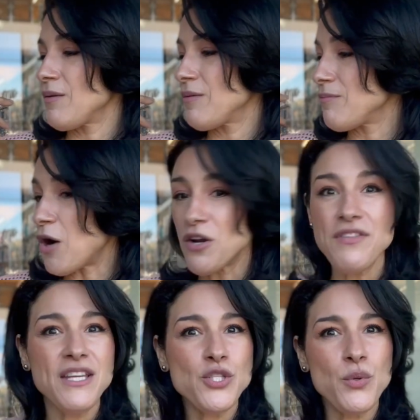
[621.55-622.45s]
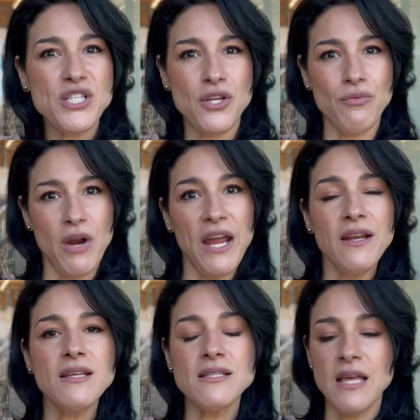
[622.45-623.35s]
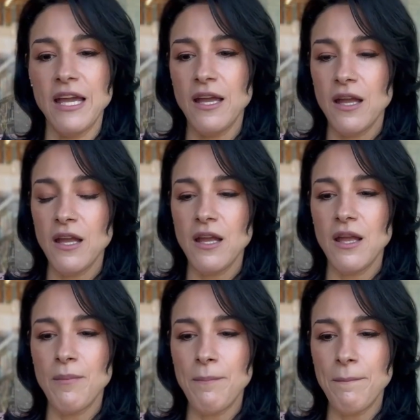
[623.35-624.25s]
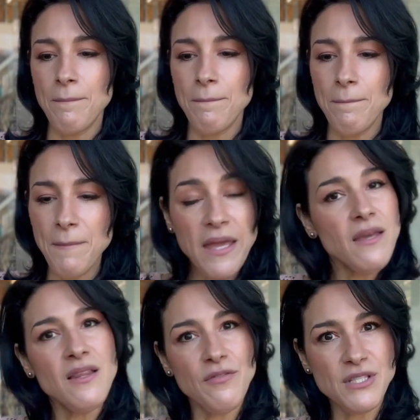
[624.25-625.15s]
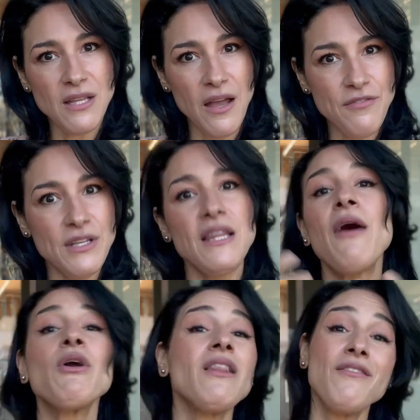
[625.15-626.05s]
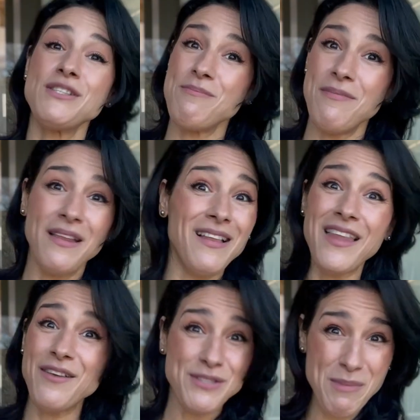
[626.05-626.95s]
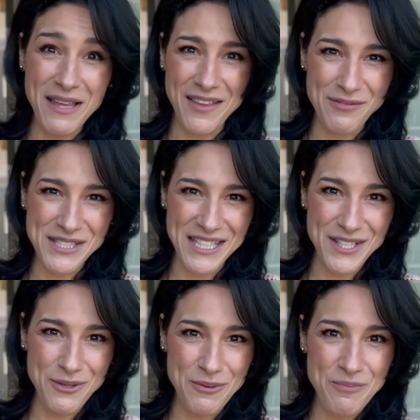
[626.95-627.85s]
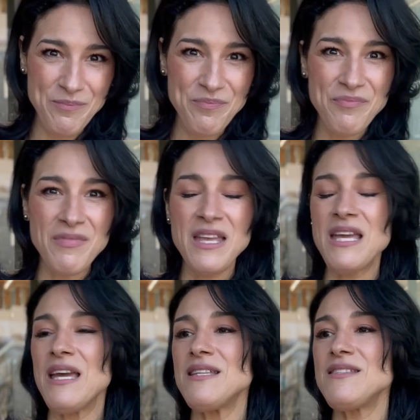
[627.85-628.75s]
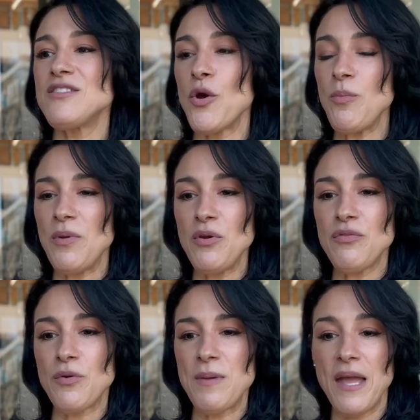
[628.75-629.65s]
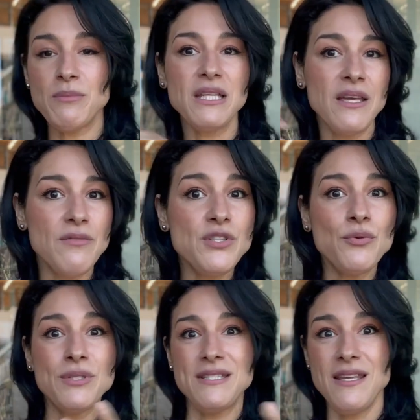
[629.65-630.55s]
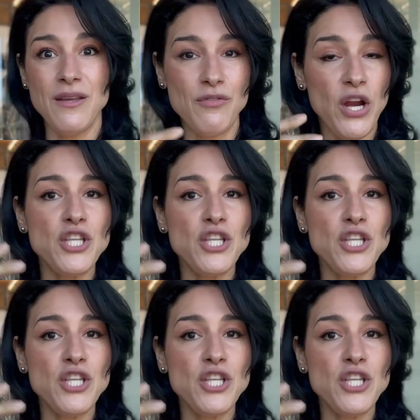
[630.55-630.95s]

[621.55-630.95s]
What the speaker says: Part of the intuition, right, is like making love to life and allowing life to make love to you. It's so beautiful being able to give and to receive, right?